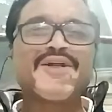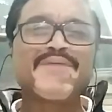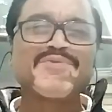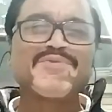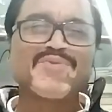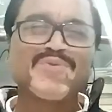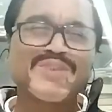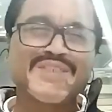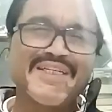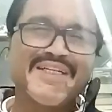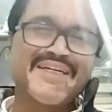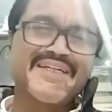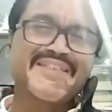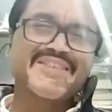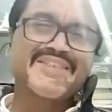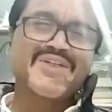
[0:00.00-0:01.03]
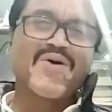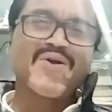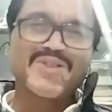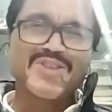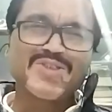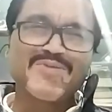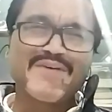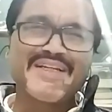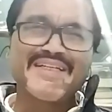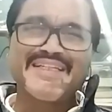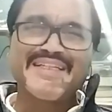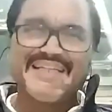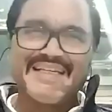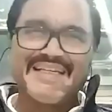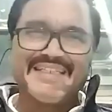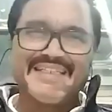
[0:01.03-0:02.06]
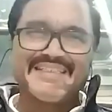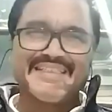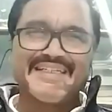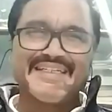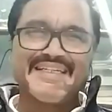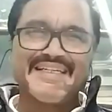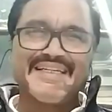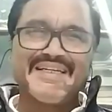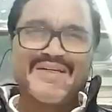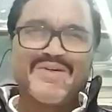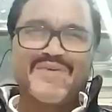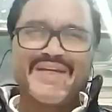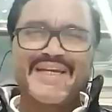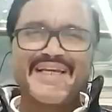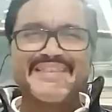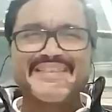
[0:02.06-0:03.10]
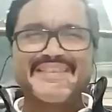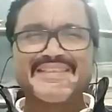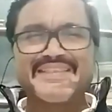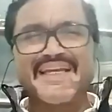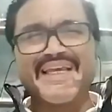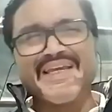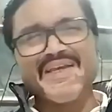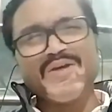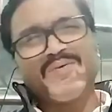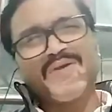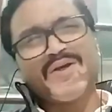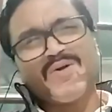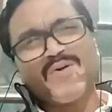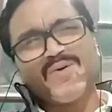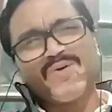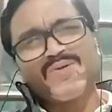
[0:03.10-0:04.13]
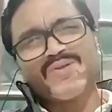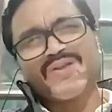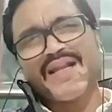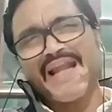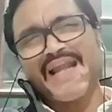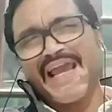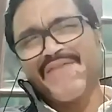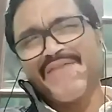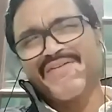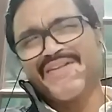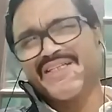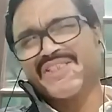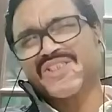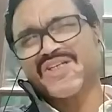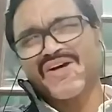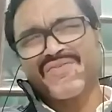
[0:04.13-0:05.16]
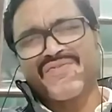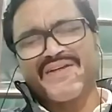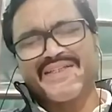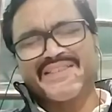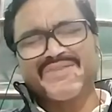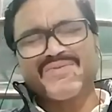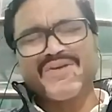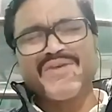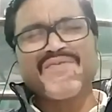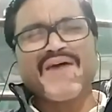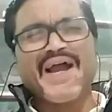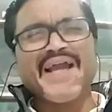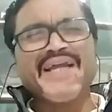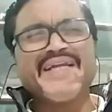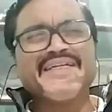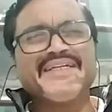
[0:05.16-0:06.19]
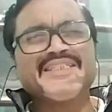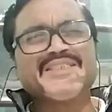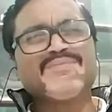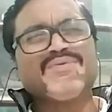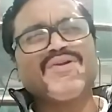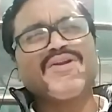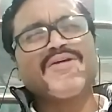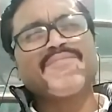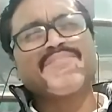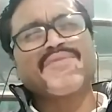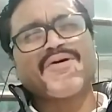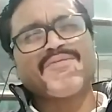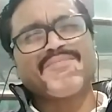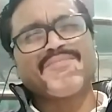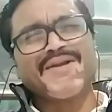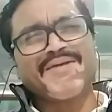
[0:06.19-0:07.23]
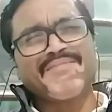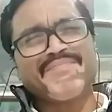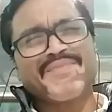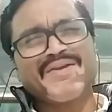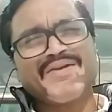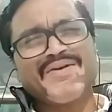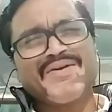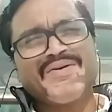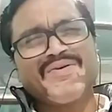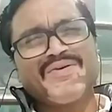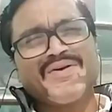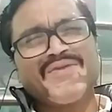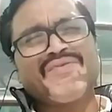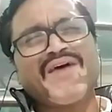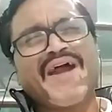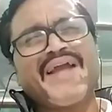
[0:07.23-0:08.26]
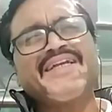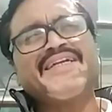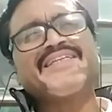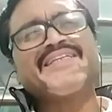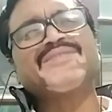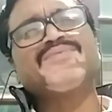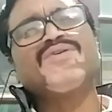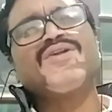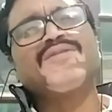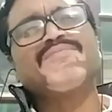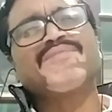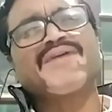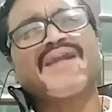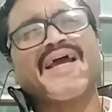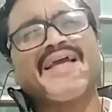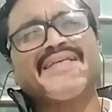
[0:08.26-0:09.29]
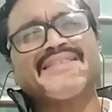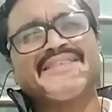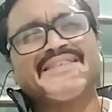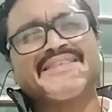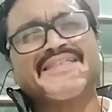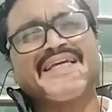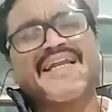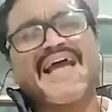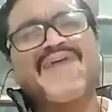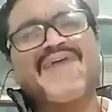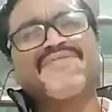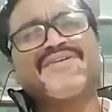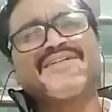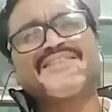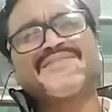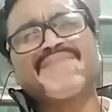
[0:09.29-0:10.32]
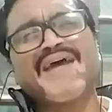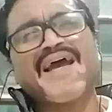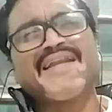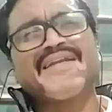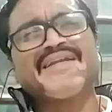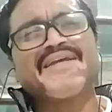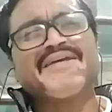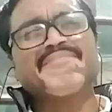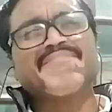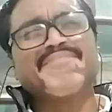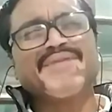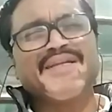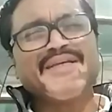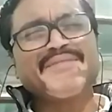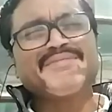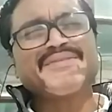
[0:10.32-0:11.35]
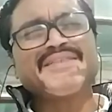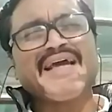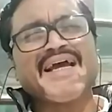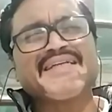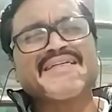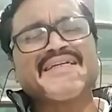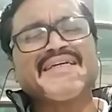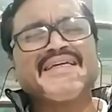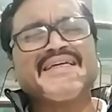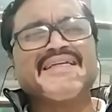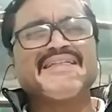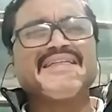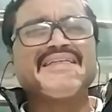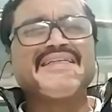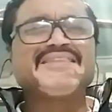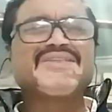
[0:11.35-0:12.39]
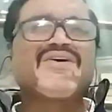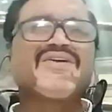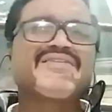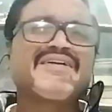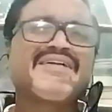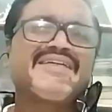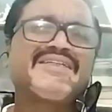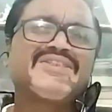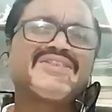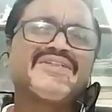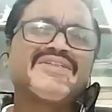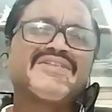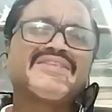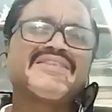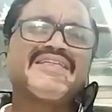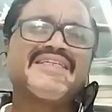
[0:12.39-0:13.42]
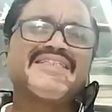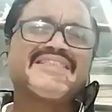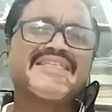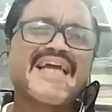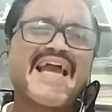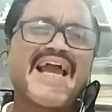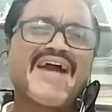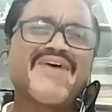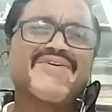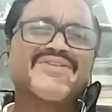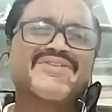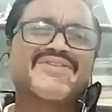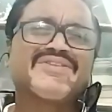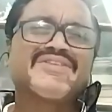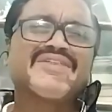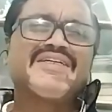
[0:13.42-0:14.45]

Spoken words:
of true seekers also are increasing. We can say if you look to the life in the surface, we find it is full of problem. We find it is full of crisis. An average man believes that these contradictions, these chaos